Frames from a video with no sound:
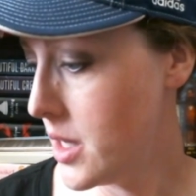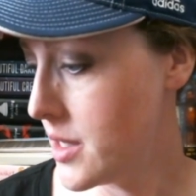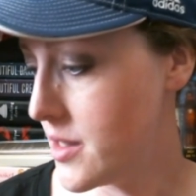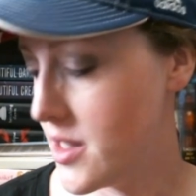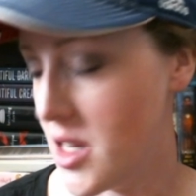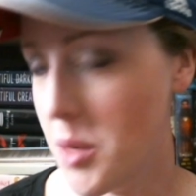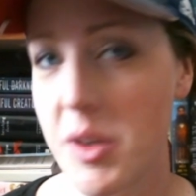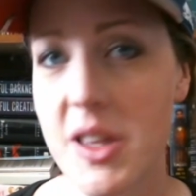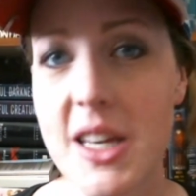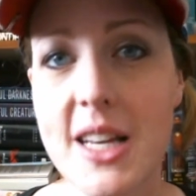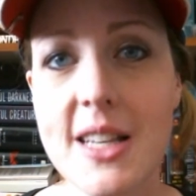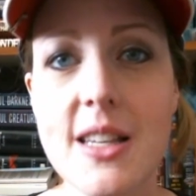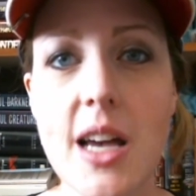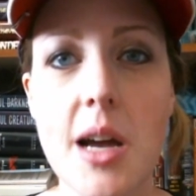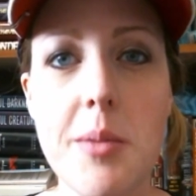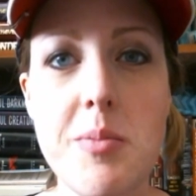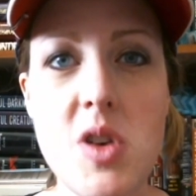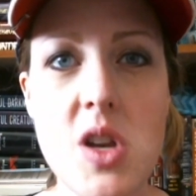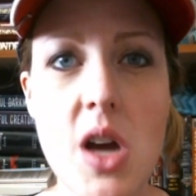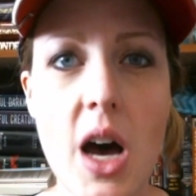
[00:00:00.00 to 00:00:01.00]
Some of these
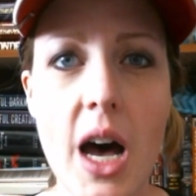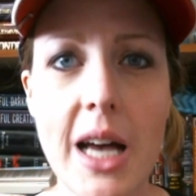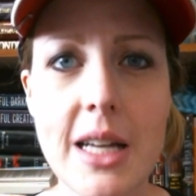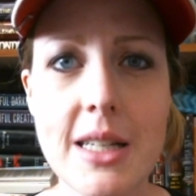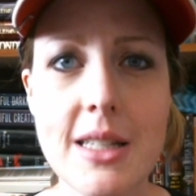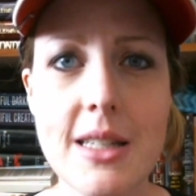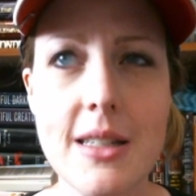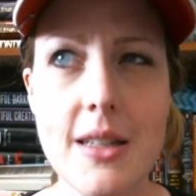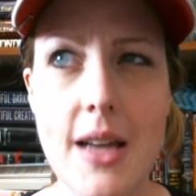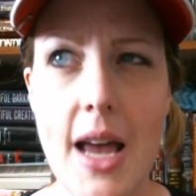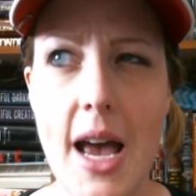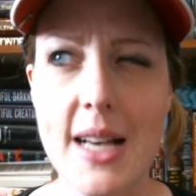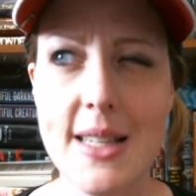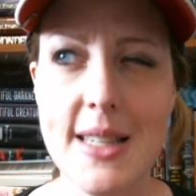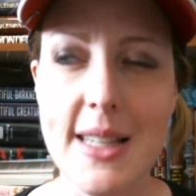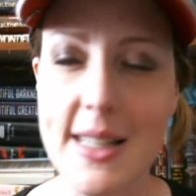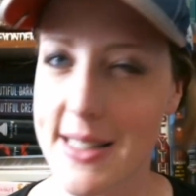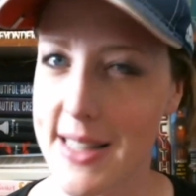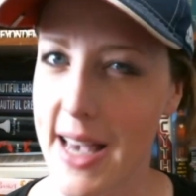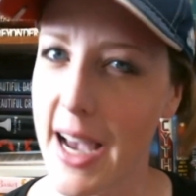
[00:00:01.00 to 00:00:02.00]
I'm not as
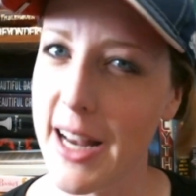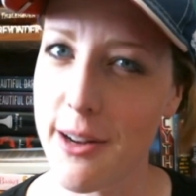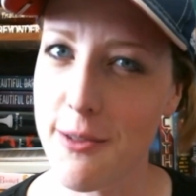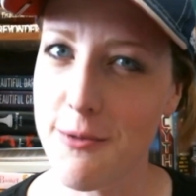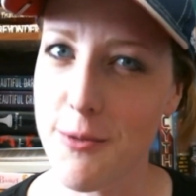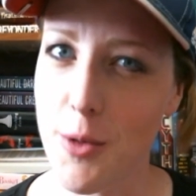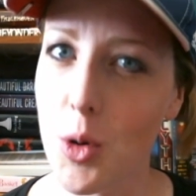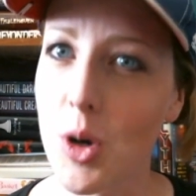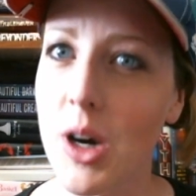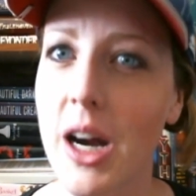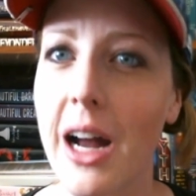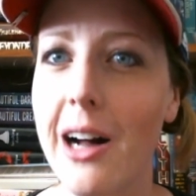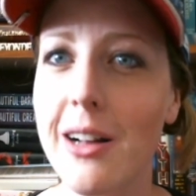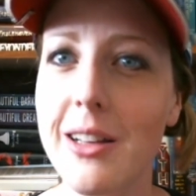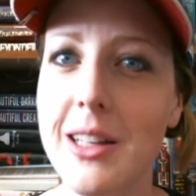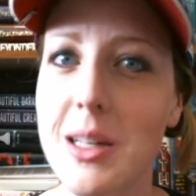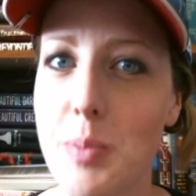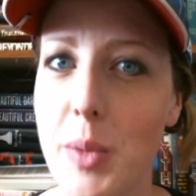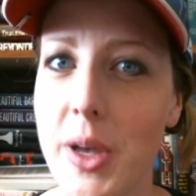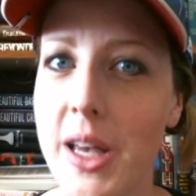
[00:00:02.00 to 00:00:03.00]
excited for, I'll
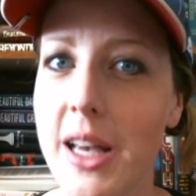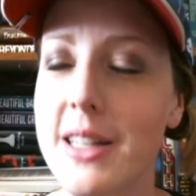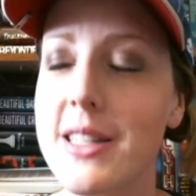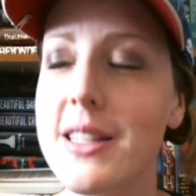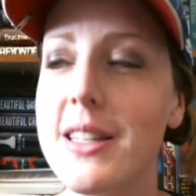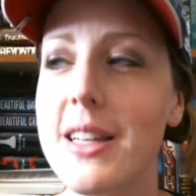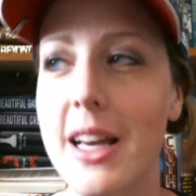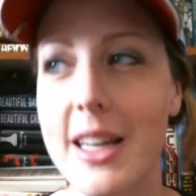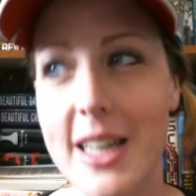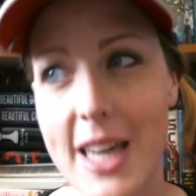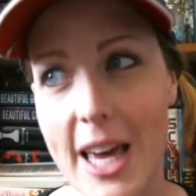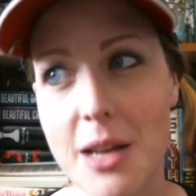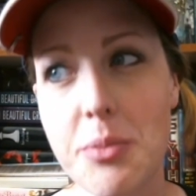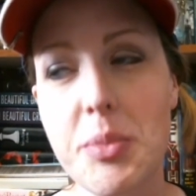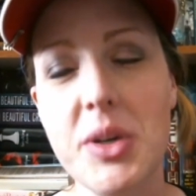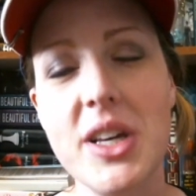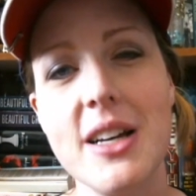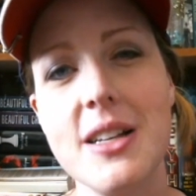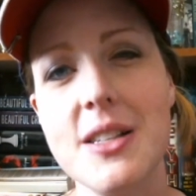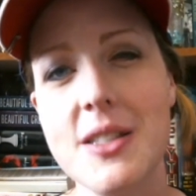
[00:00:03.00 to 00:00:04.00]
admit, again,
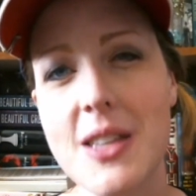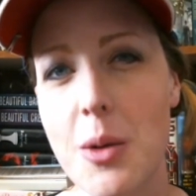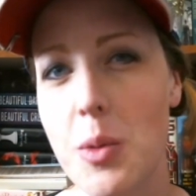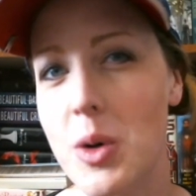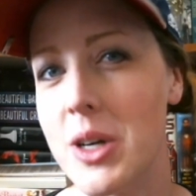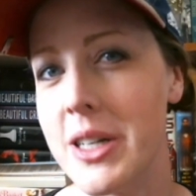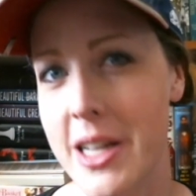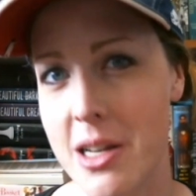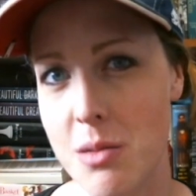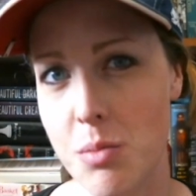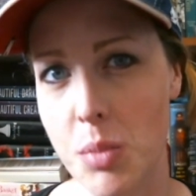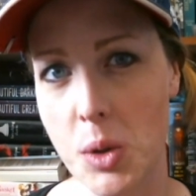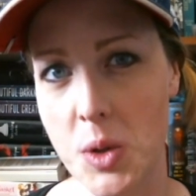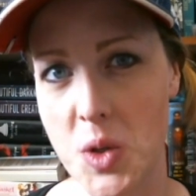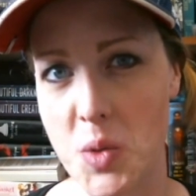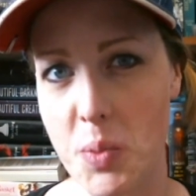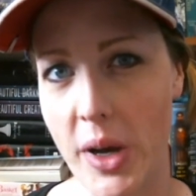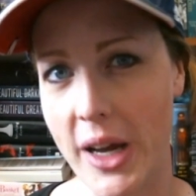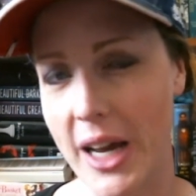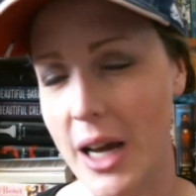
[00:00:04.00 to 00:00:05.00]
because they were an
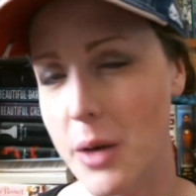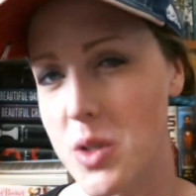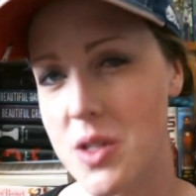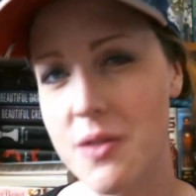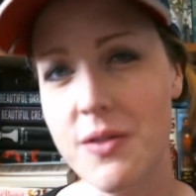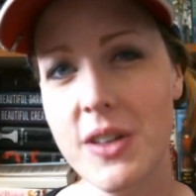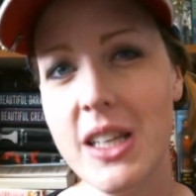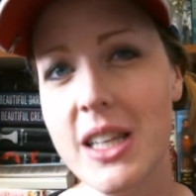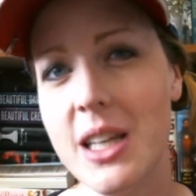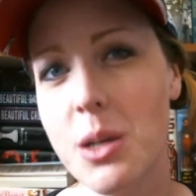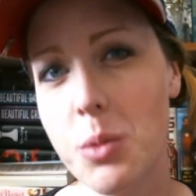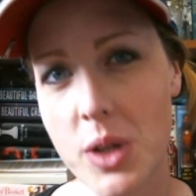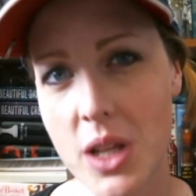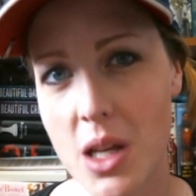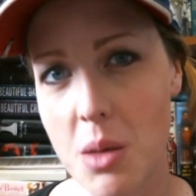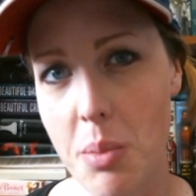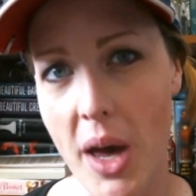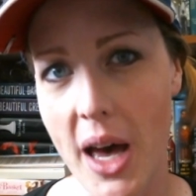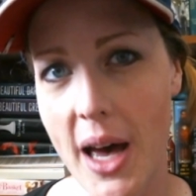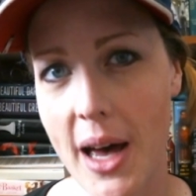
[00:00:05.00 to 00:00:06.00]
impulse buy. I was feeling
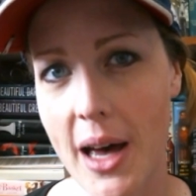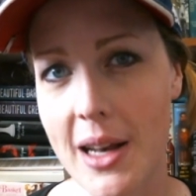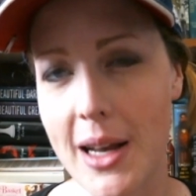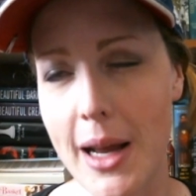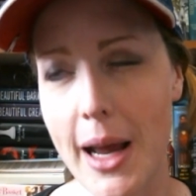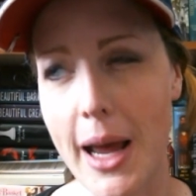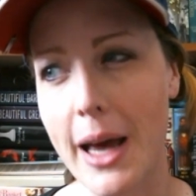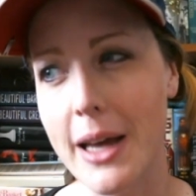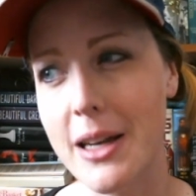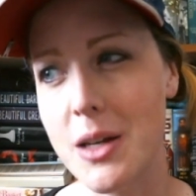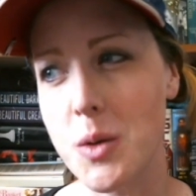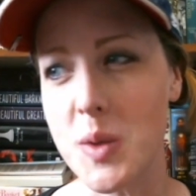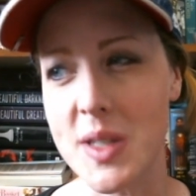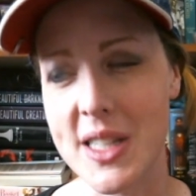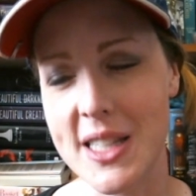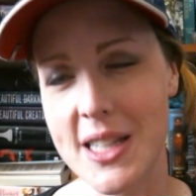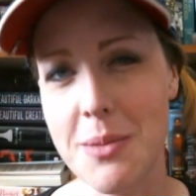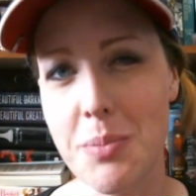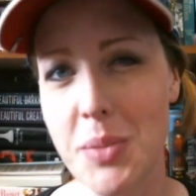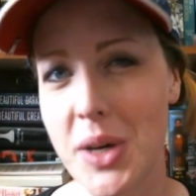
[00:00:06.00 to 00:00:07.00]
really bad and it was
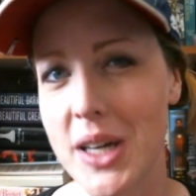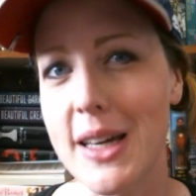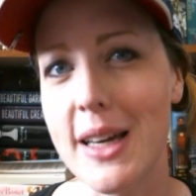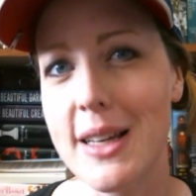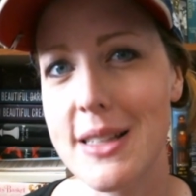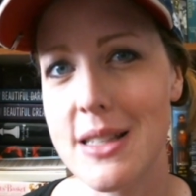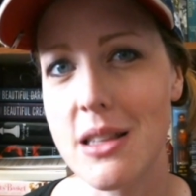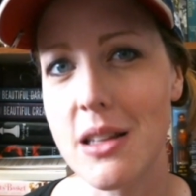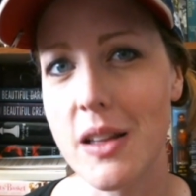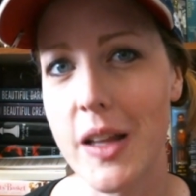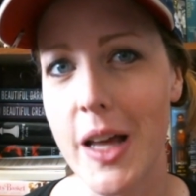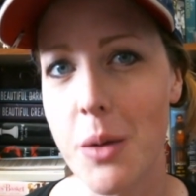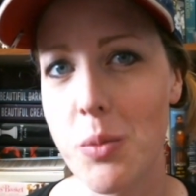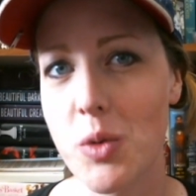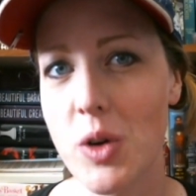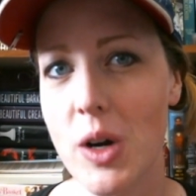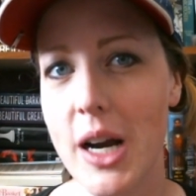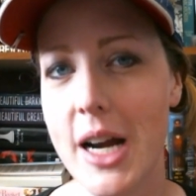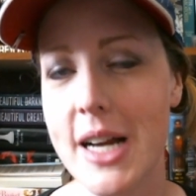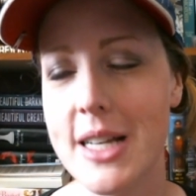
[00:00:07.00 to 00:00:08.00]
slim pickings at the
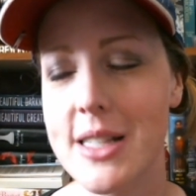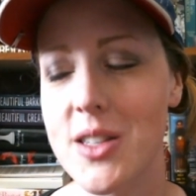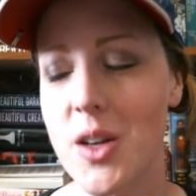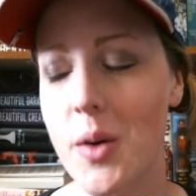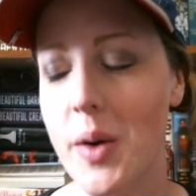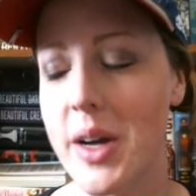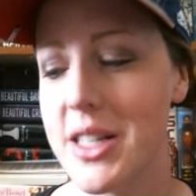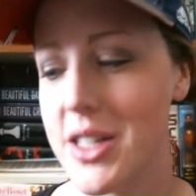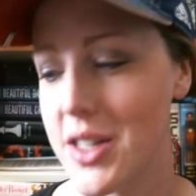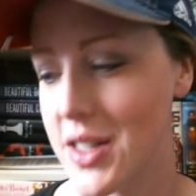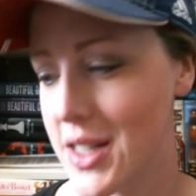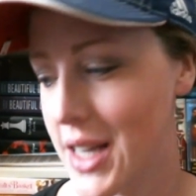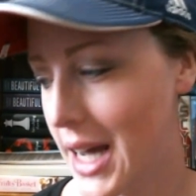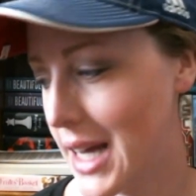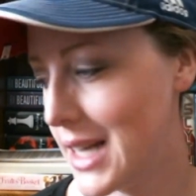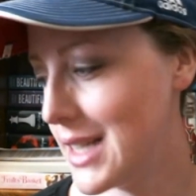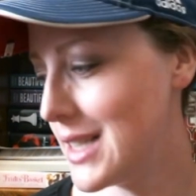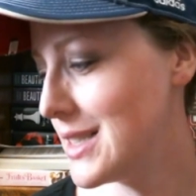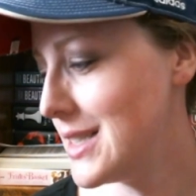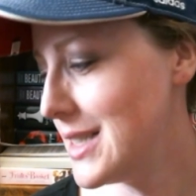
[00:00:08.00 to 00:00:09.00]
library, so I just
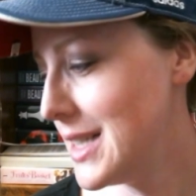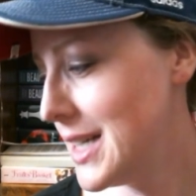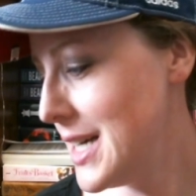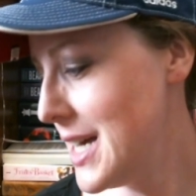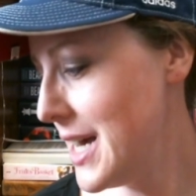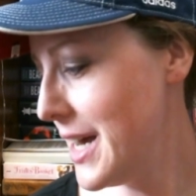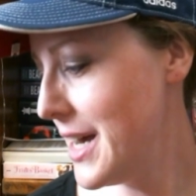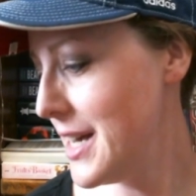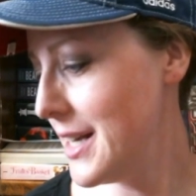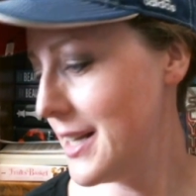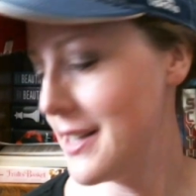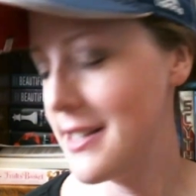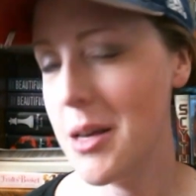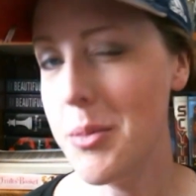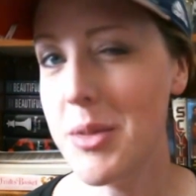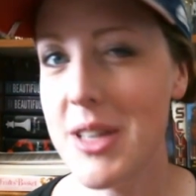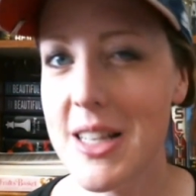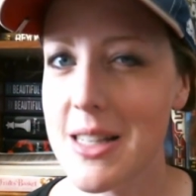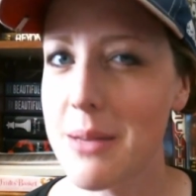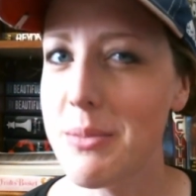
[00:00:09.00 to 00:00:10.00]
kind of,
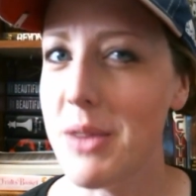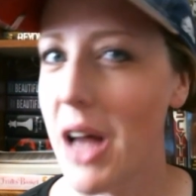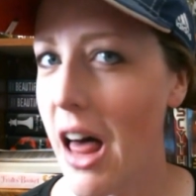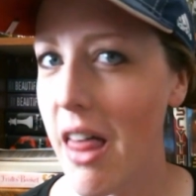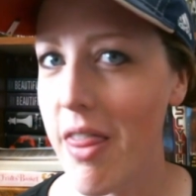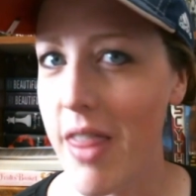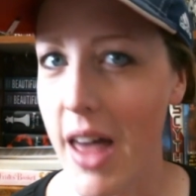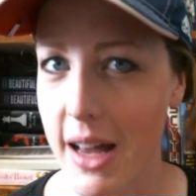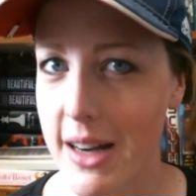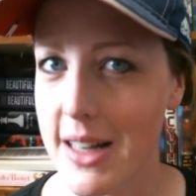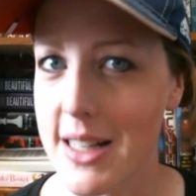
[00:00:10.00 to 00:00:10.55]
some of these I'm not that